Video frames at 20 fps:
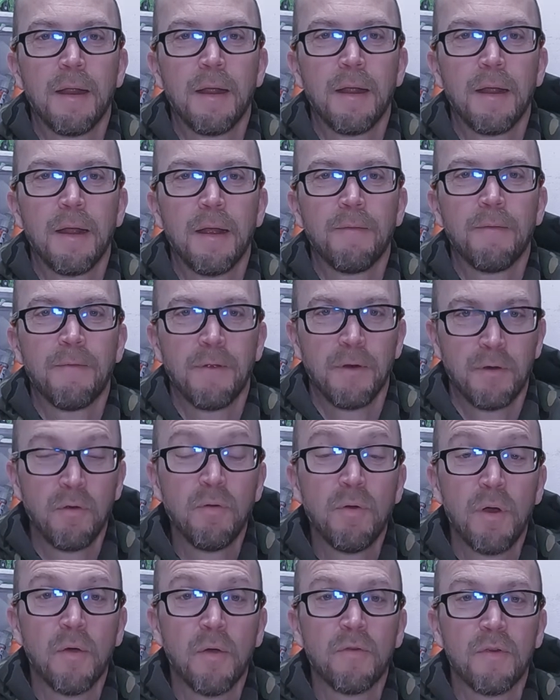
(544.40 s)
if you do
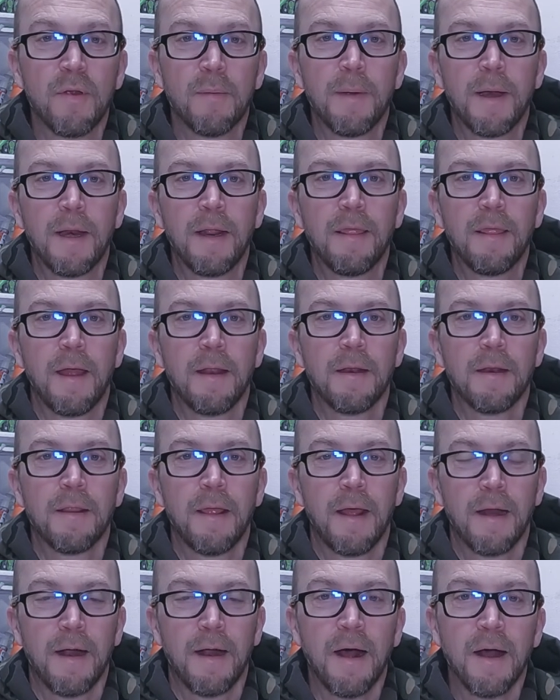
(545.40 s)
know somebody that,
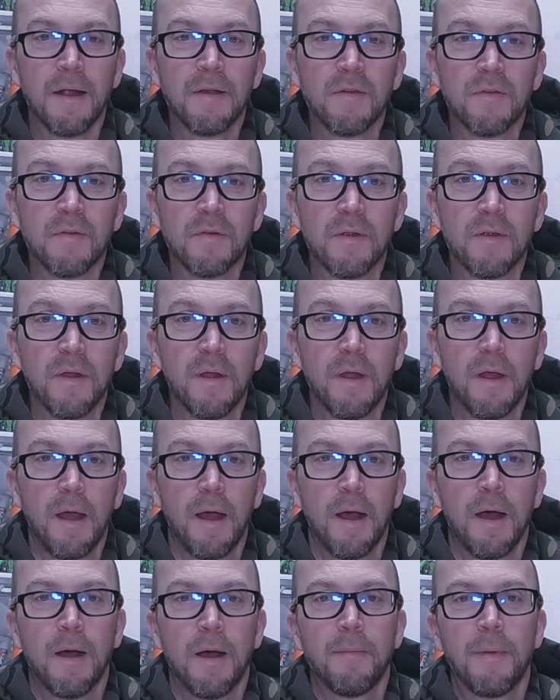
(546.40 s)
that hunts
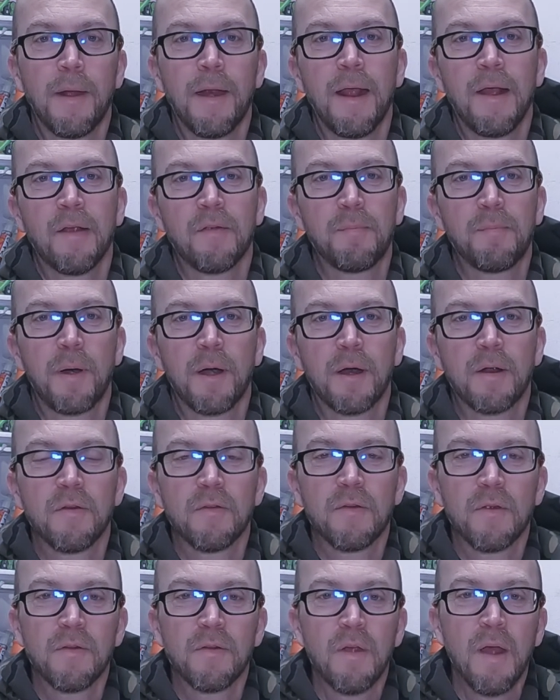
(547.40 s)
um, and has
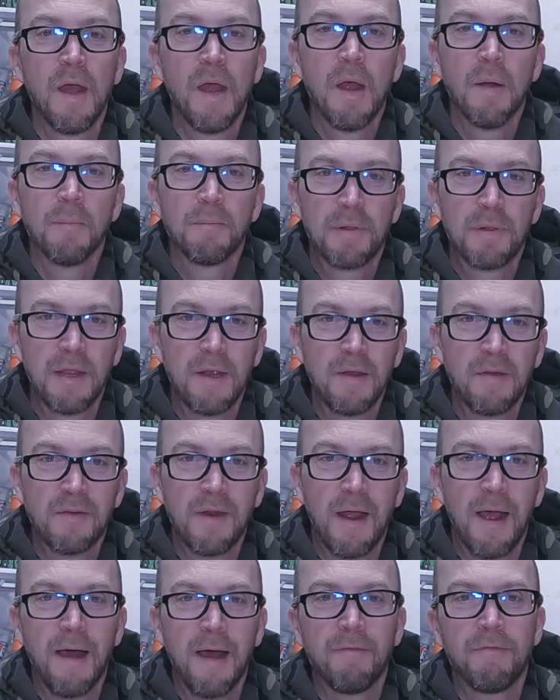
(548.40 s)
Parkinson's, please
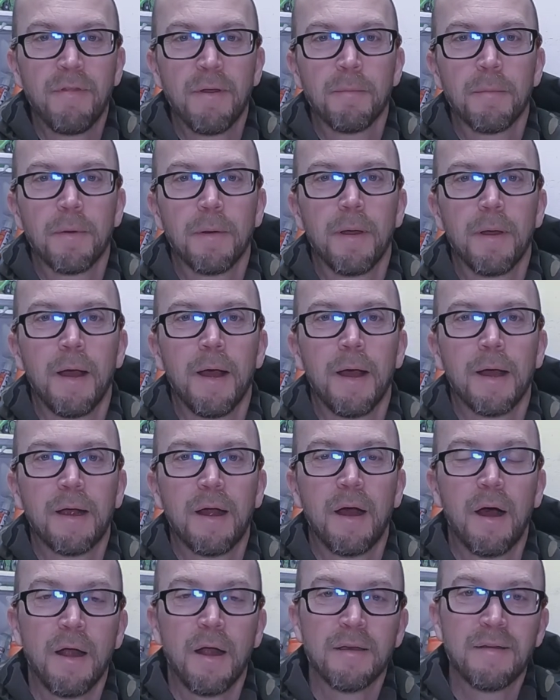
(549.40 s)
to have them uh,
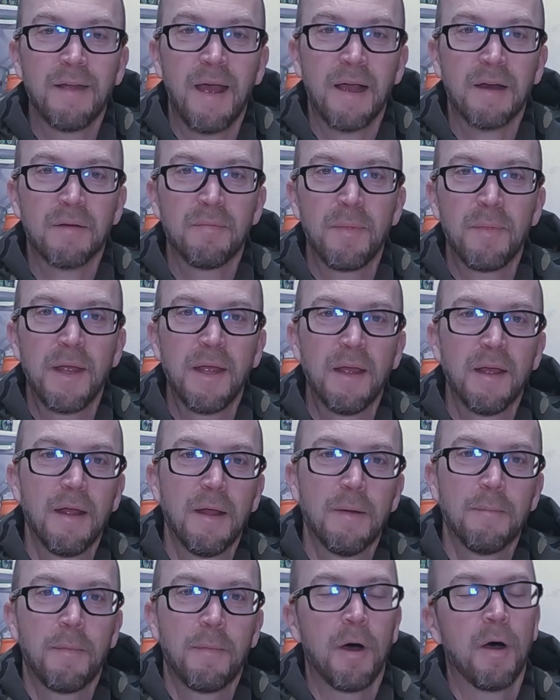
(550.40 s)
contact me.
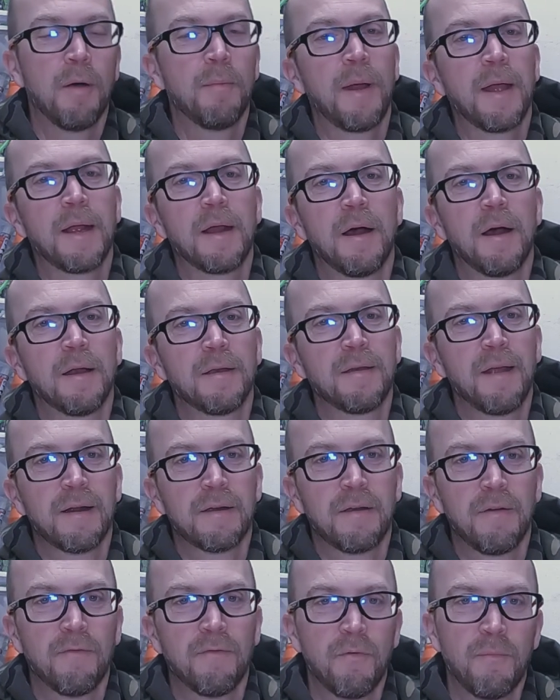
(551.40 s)
All my
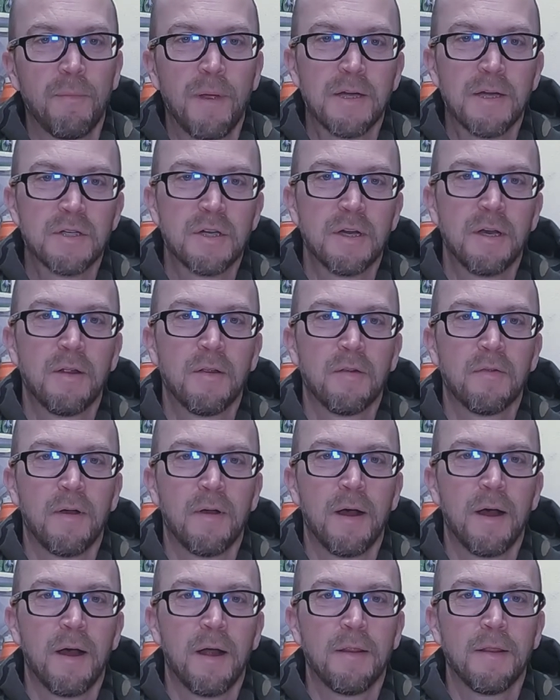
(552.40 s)
contact information is
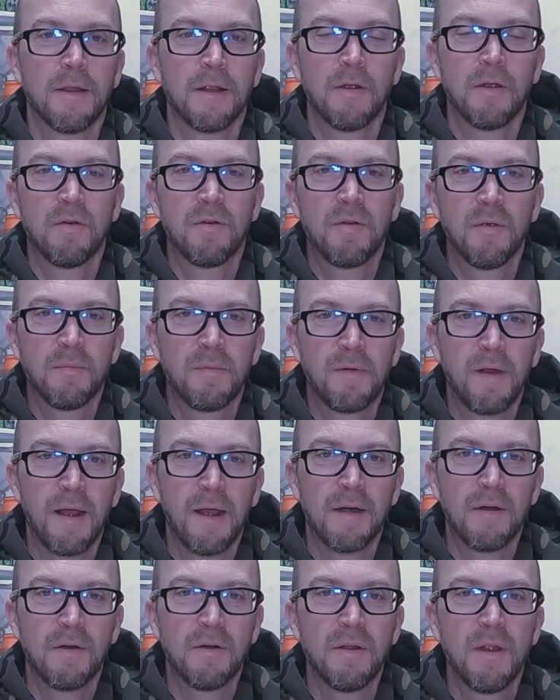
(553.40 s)
on the YouTube
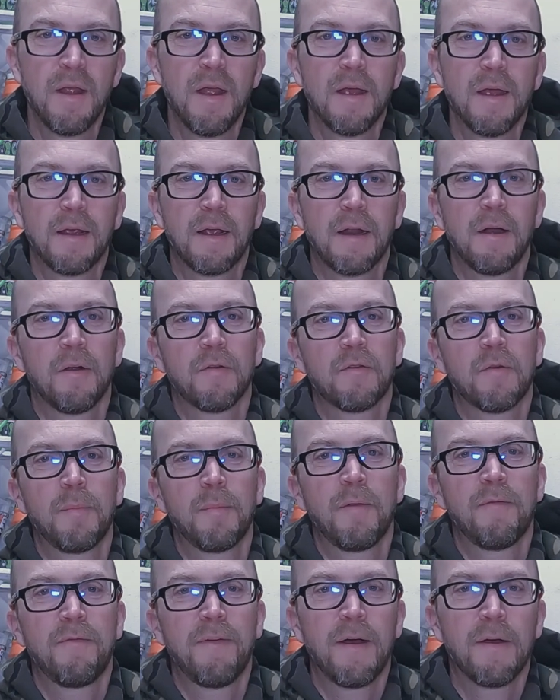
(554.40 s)
channel. can also
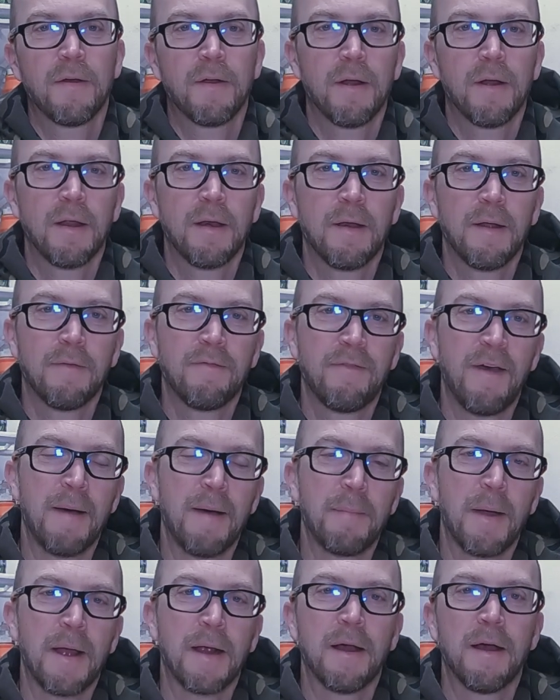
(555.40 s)
be found on Fat
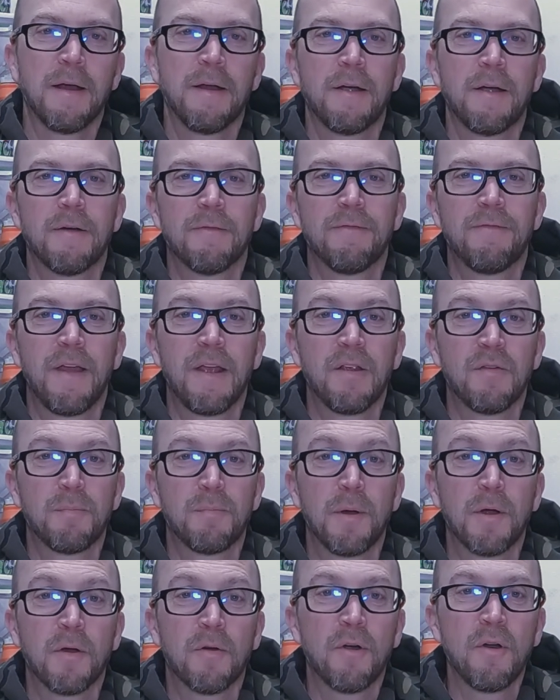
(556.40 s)
Bike Hunter
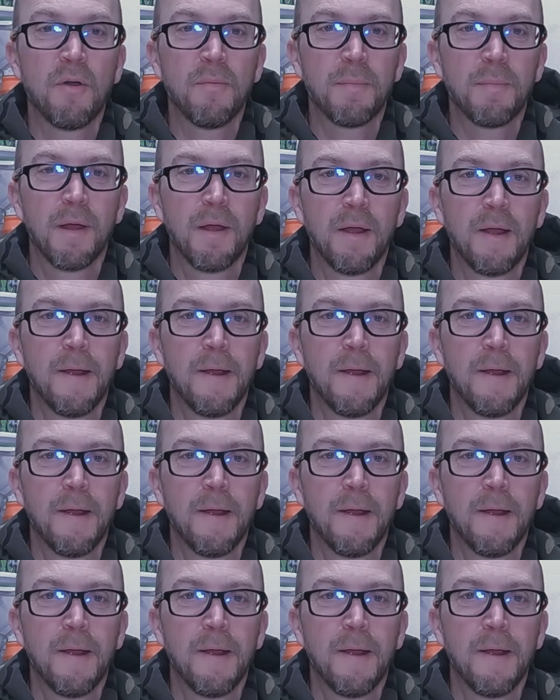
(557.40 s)
Facebook group.